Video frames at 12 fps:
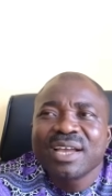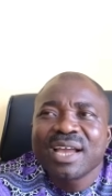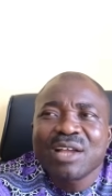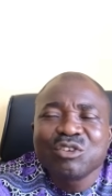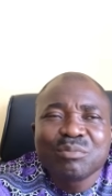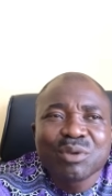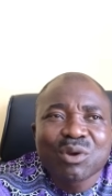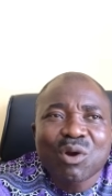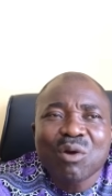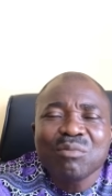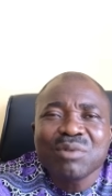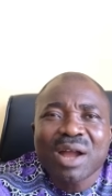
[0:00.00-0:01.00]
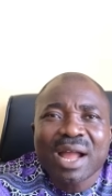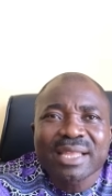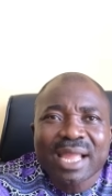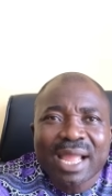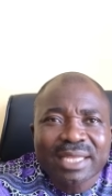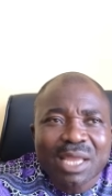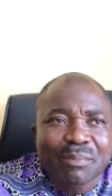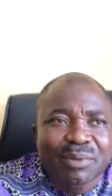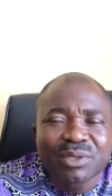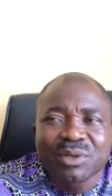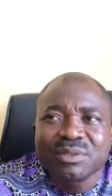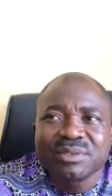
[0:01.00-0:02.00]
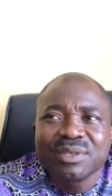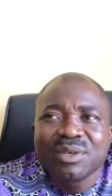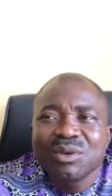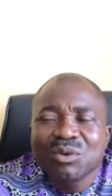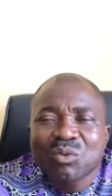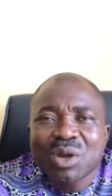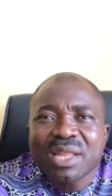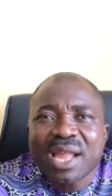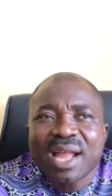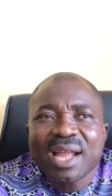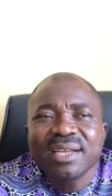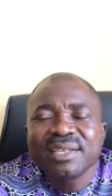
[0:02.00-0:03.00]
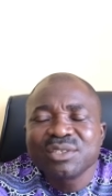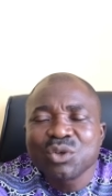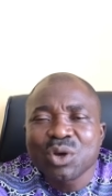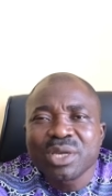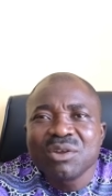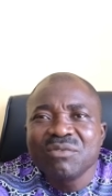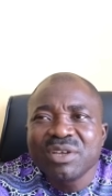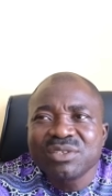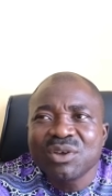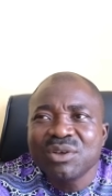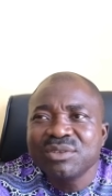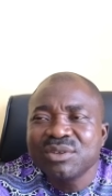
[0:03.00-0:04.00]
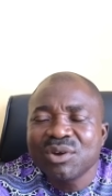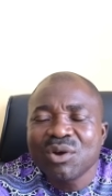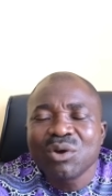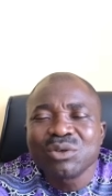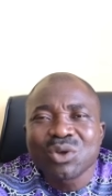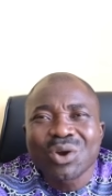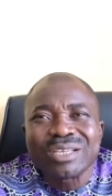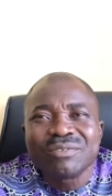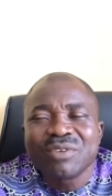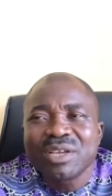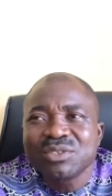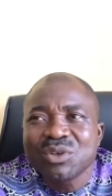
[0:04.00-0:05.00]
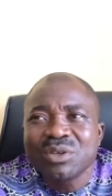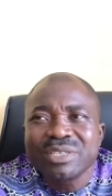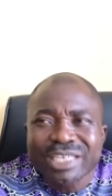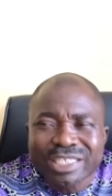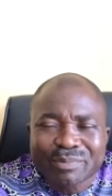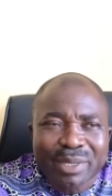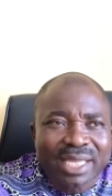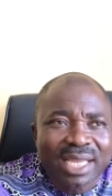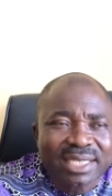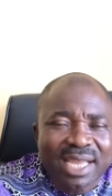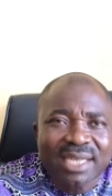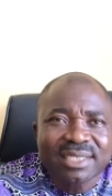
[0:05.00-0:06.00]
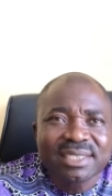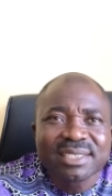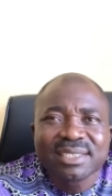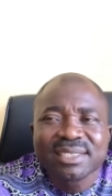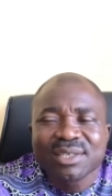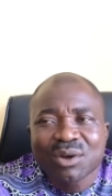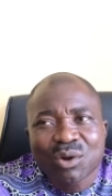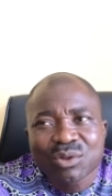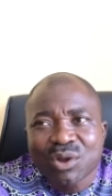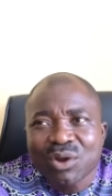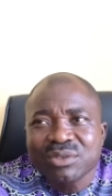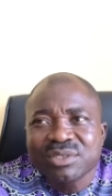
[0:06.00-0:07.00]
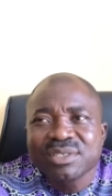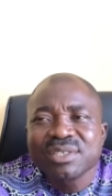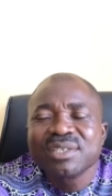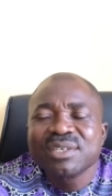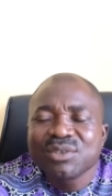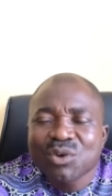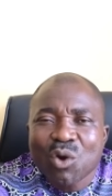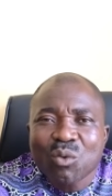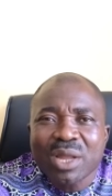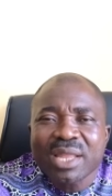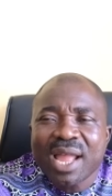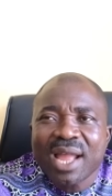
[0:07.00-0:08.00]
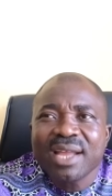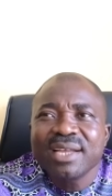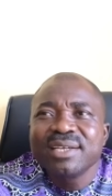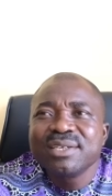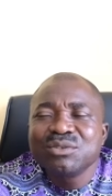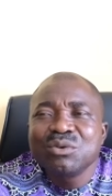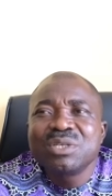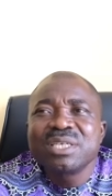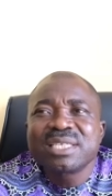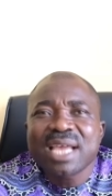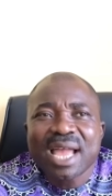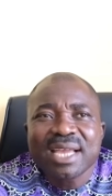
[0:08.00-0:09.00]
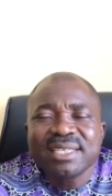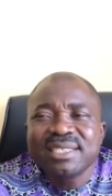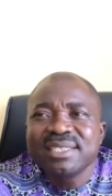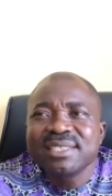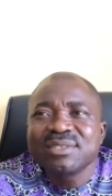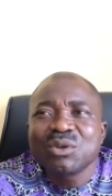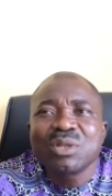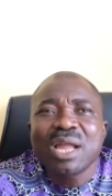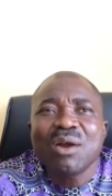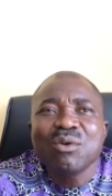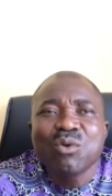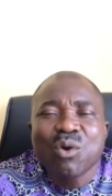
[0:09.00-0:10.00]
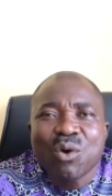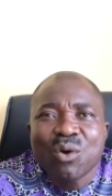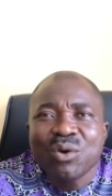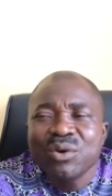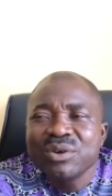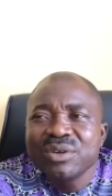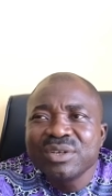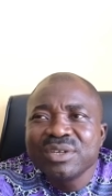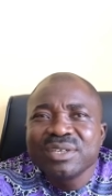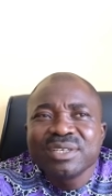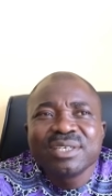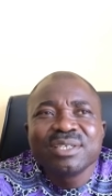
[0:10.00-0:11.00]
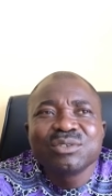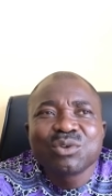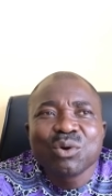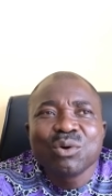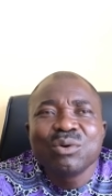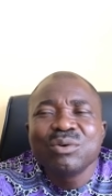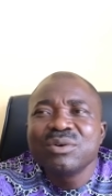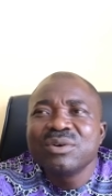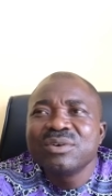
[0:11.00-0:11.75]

and you become an entrepreneur, whether your innovation or your invention is patented or not, or whether you decide to now go into